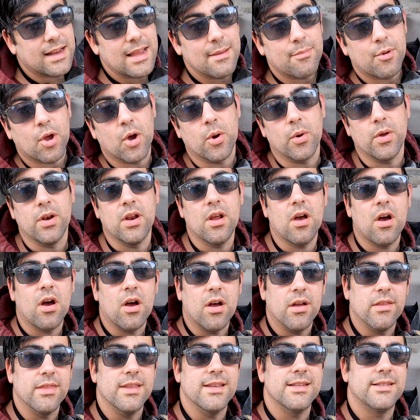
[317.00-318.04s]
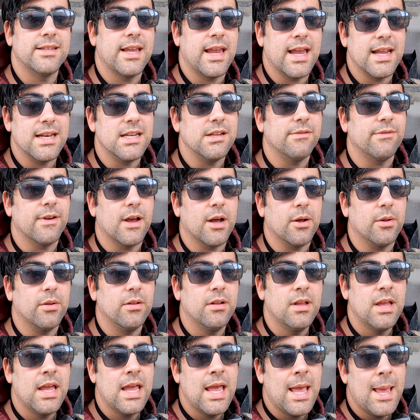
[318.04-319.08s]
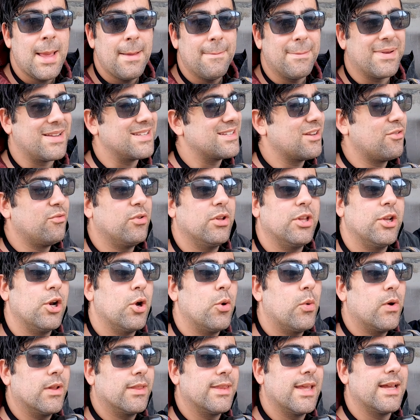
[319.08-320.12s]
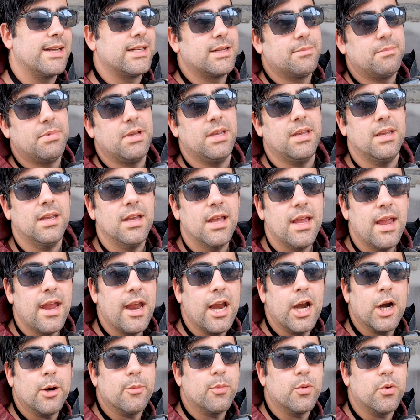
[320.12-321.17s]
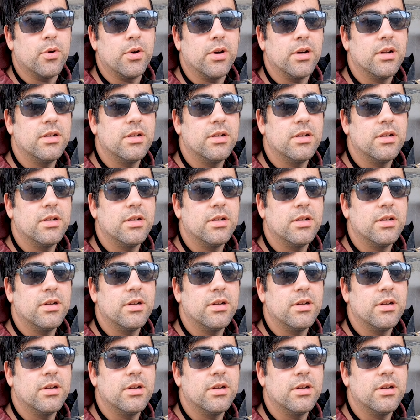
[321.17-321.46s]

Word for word: keep going on this antifoul, because I really don't want that to be airborne.